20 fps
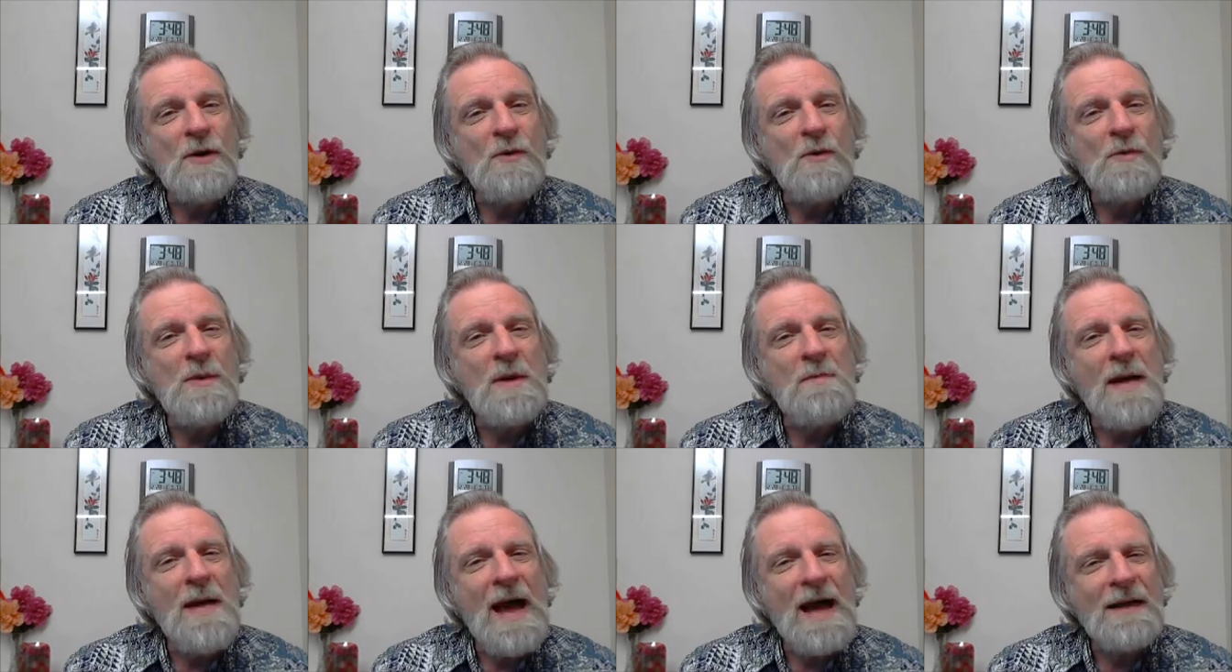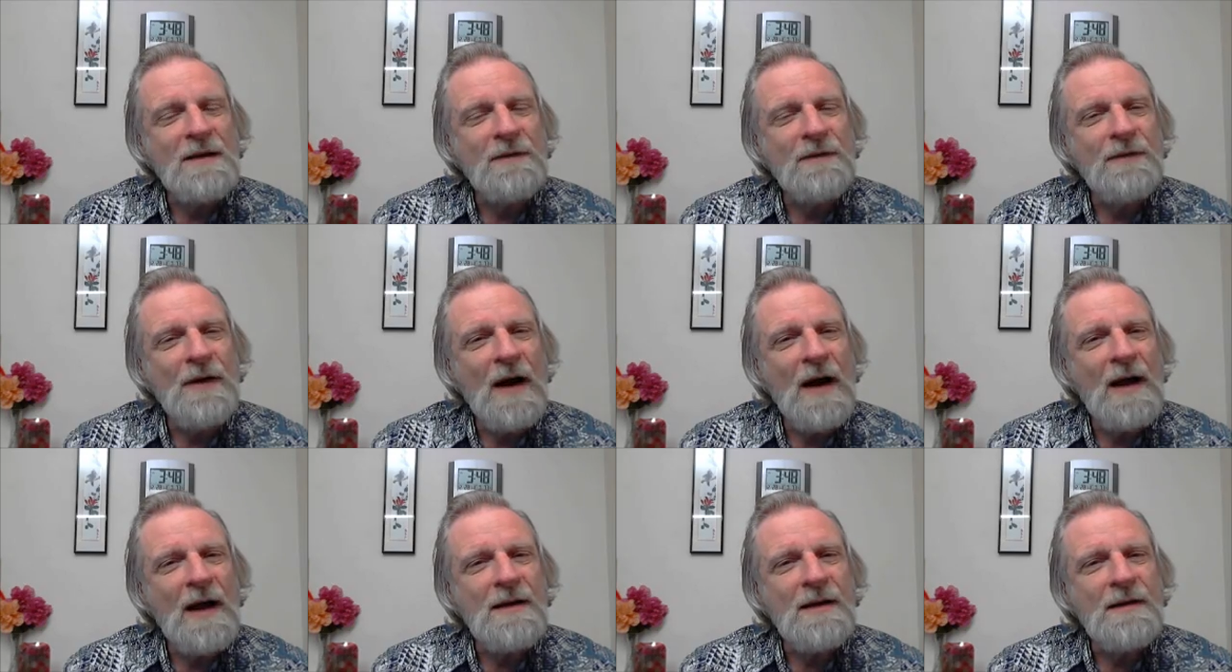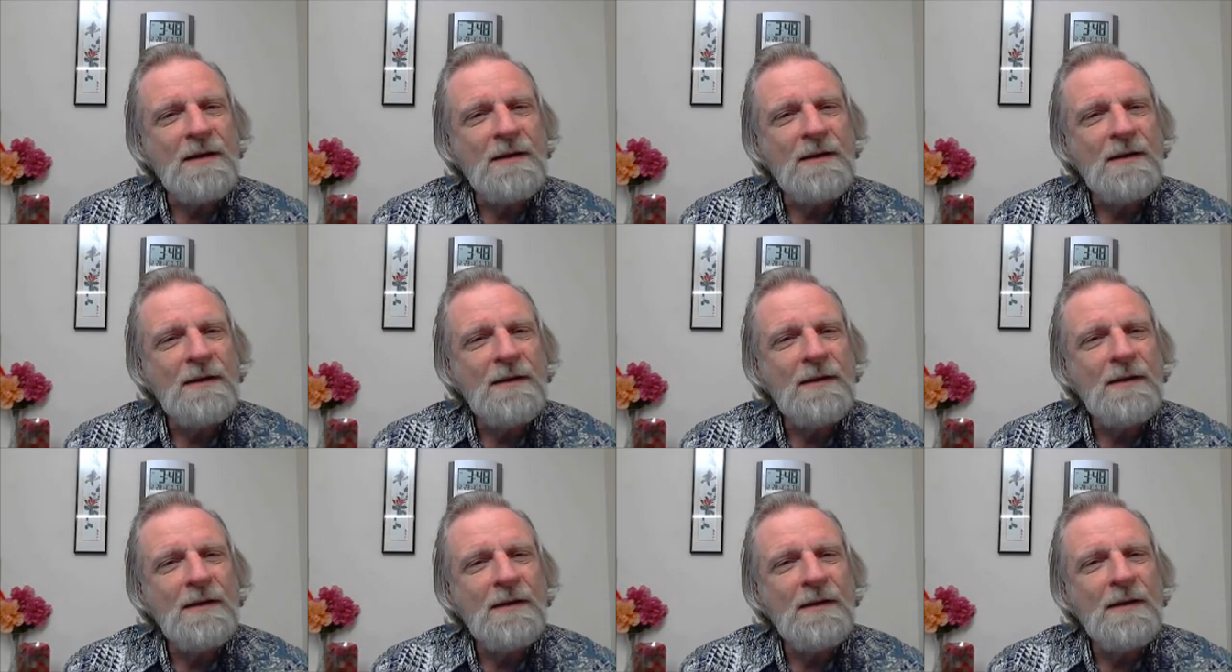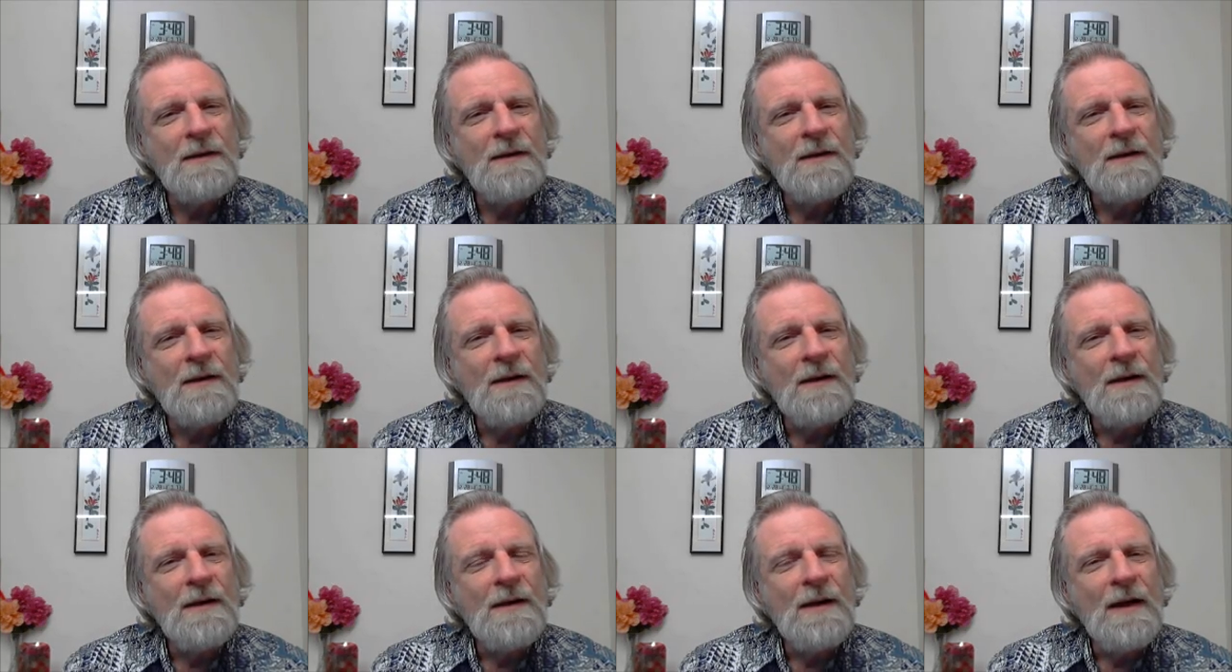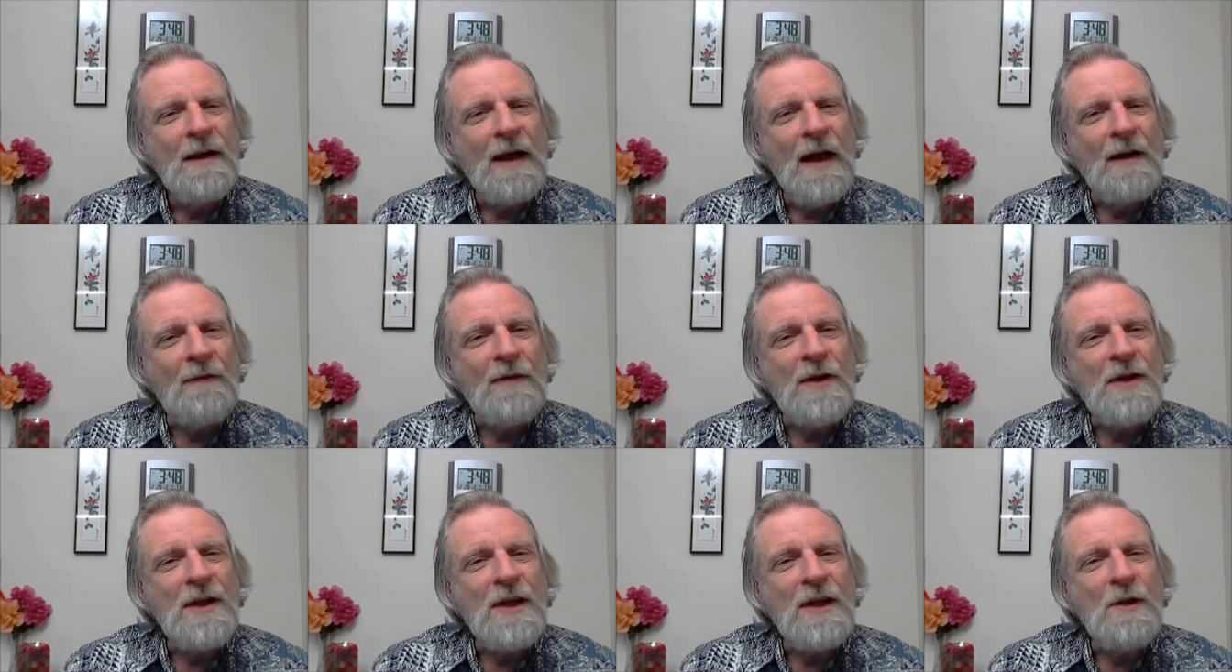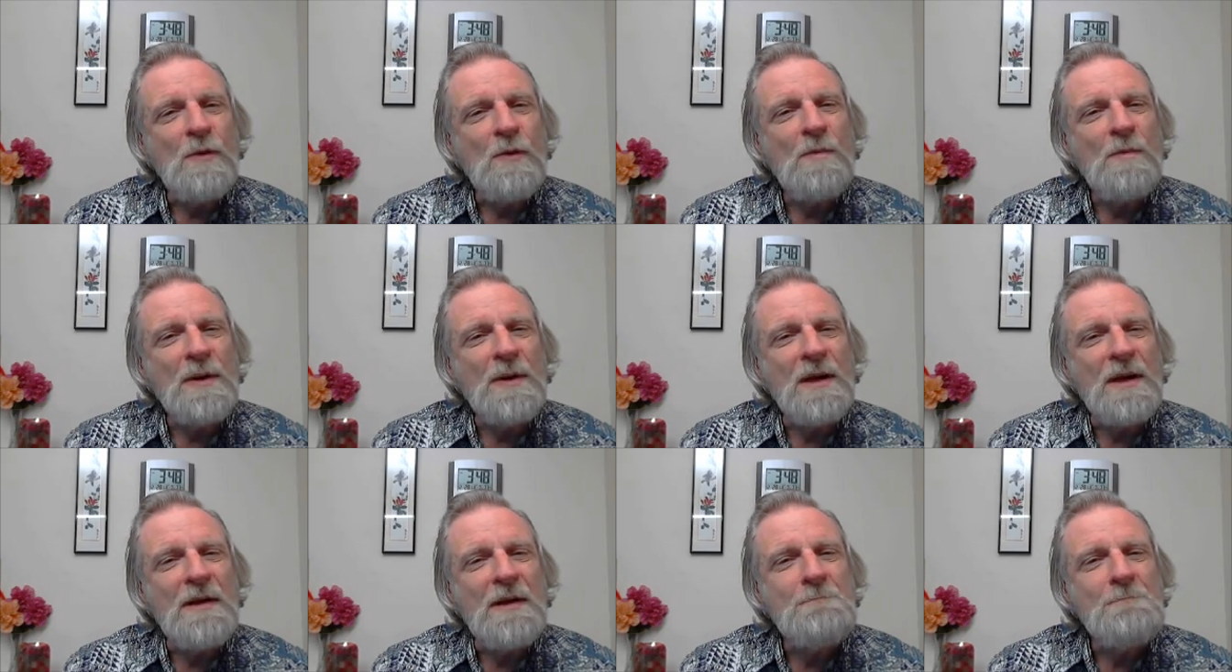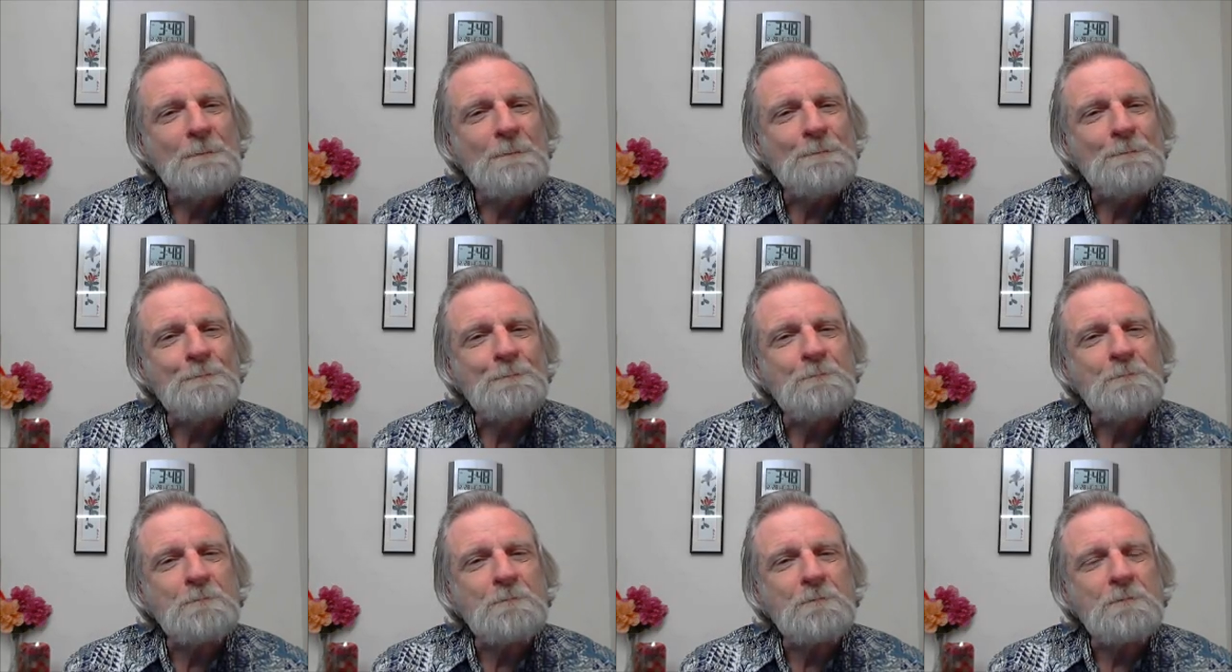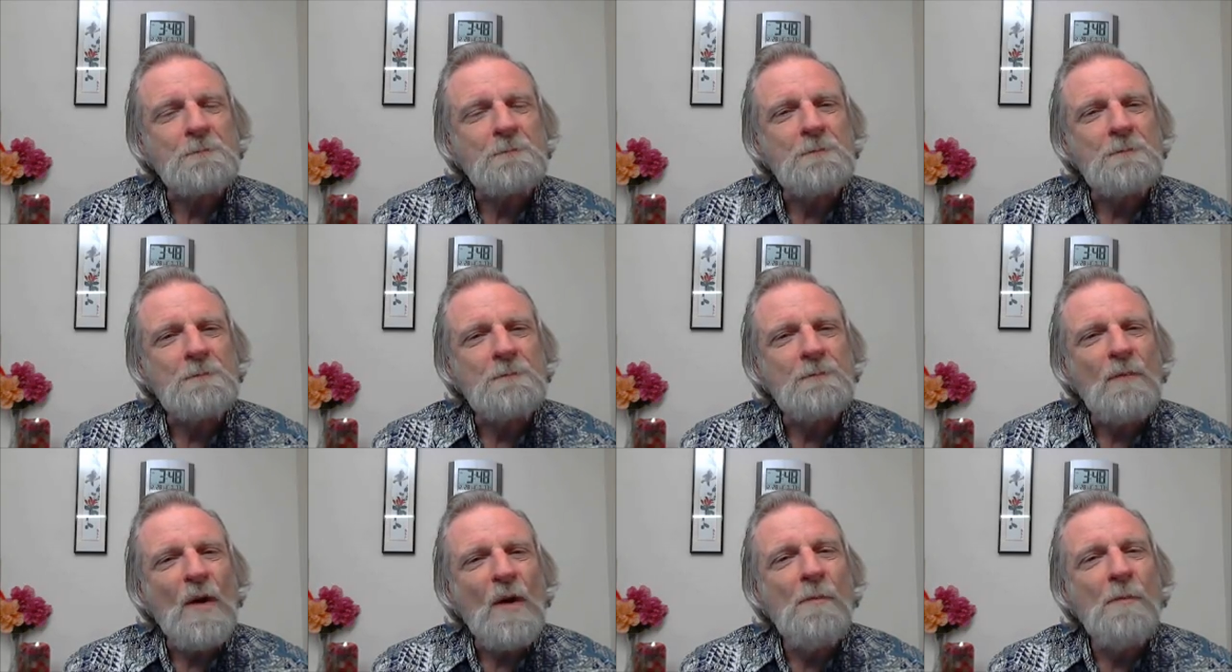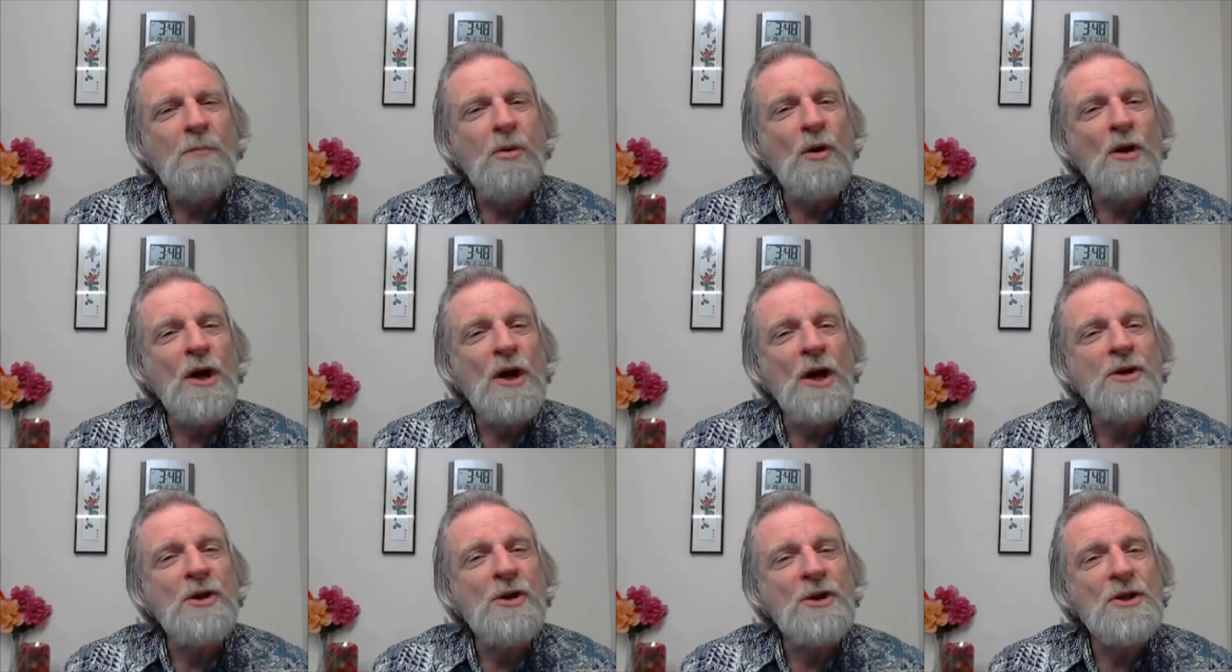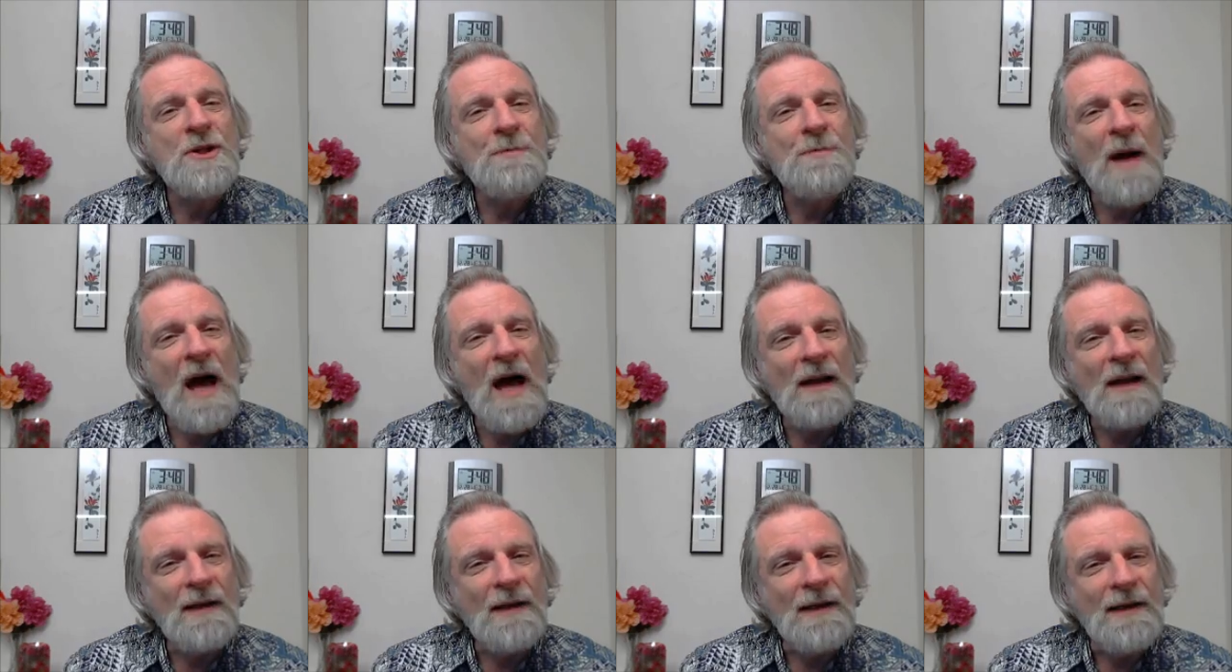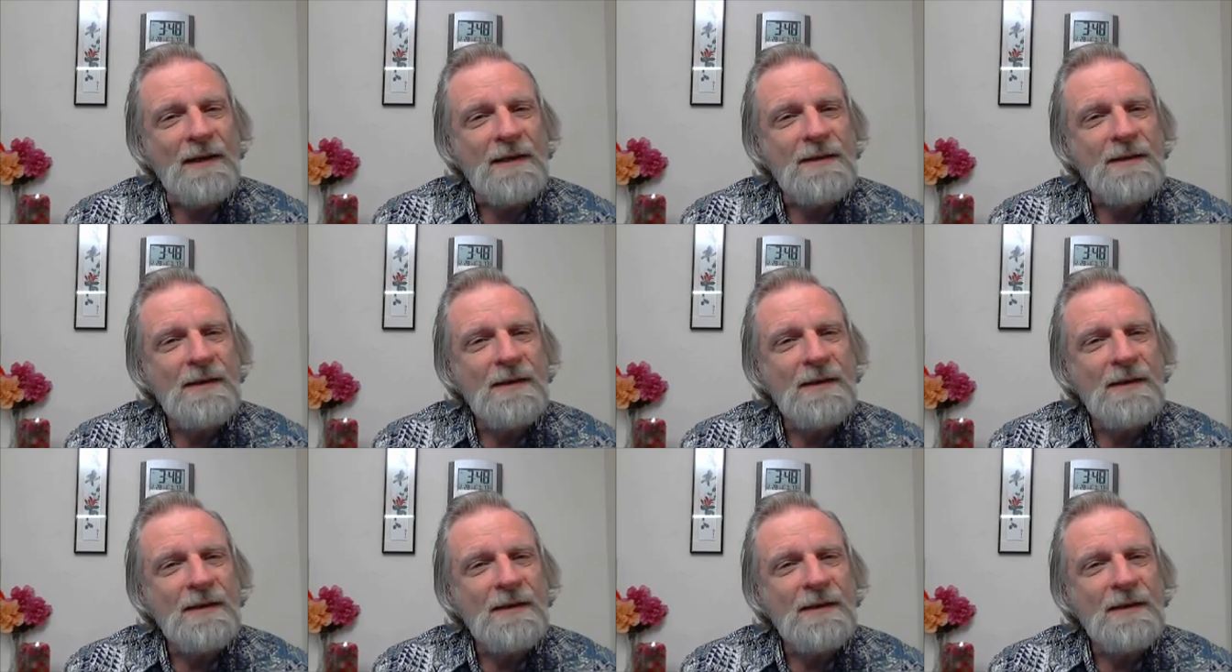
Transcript: will be magnified. Everything will be put under the spotlight